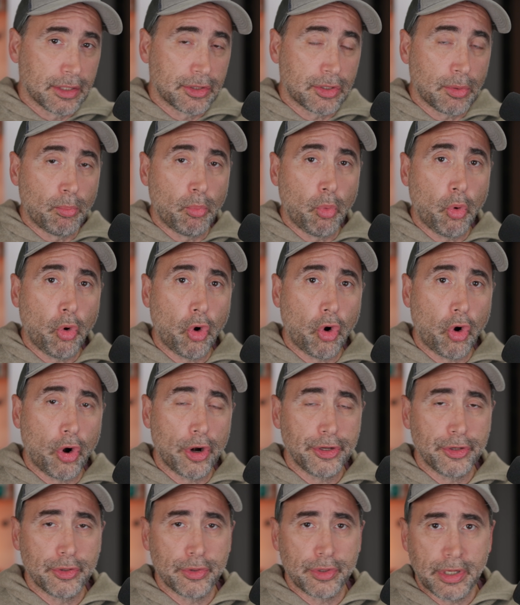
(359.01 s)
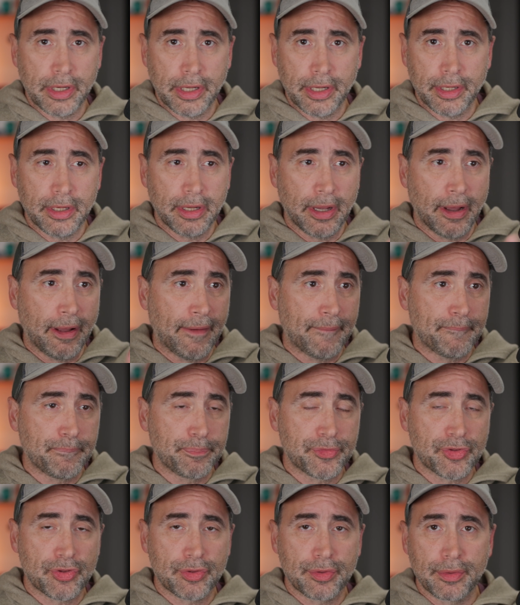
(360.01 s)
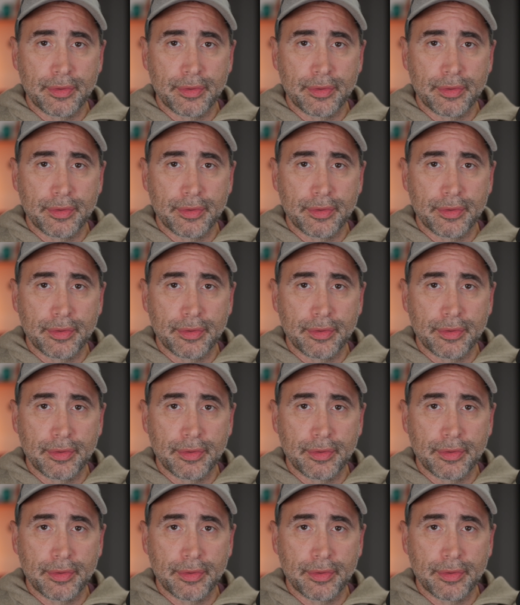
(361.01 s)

The more you can, um,